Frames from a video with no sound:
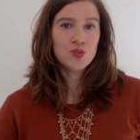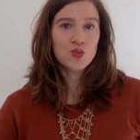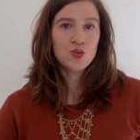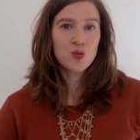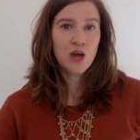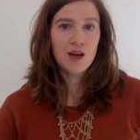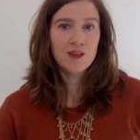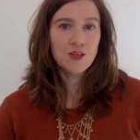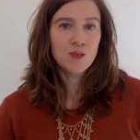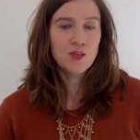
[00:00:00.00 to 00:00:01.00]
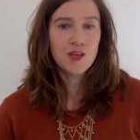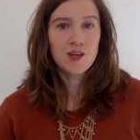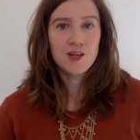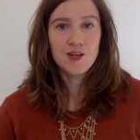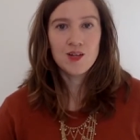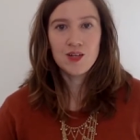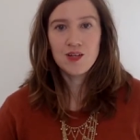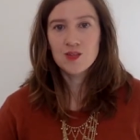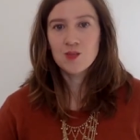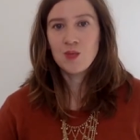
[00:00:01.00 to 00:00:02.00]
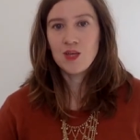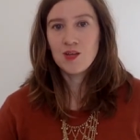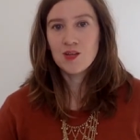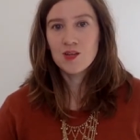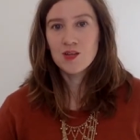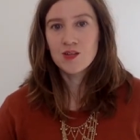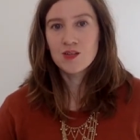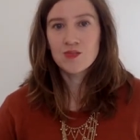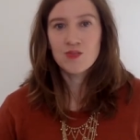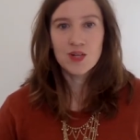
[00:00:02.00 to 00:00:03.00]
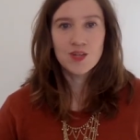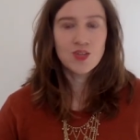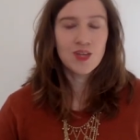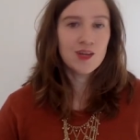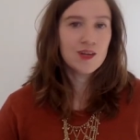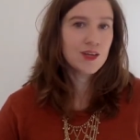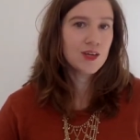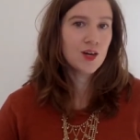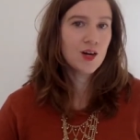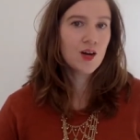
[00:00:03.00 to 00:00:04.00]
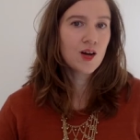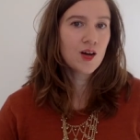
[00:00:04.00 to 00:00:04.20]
two concepts that need to be differentiated here.